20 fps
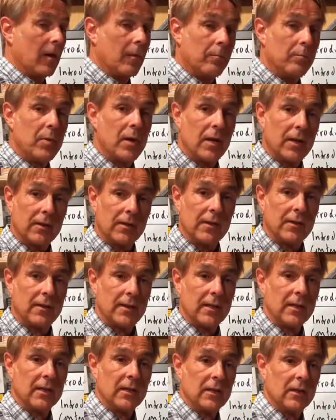But the
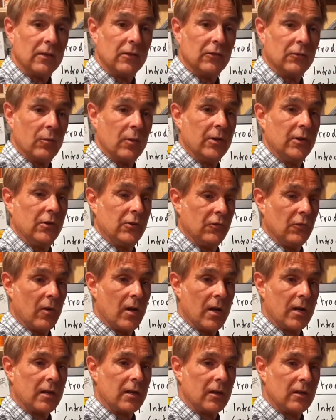thing is, when you draw
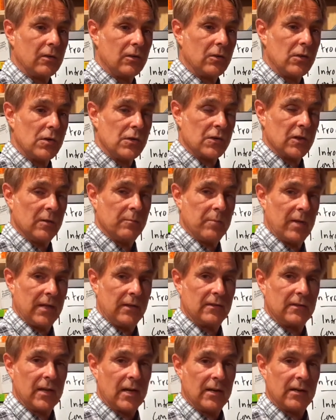a conclusion
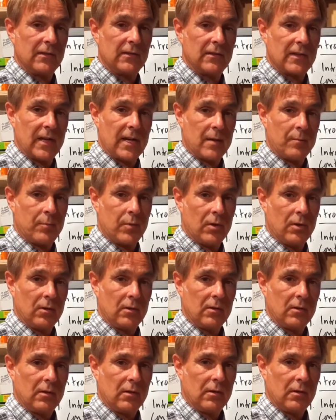based on a sample,